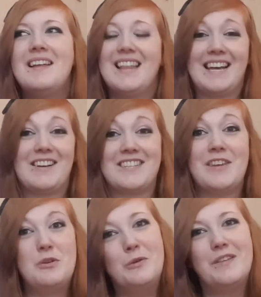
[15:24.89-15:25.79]
like, because I
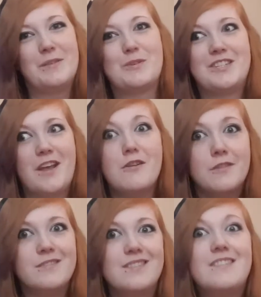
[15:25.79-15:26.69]
knew that there were
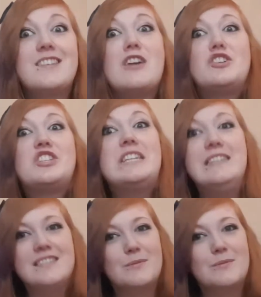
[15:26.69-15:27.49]
certain scenes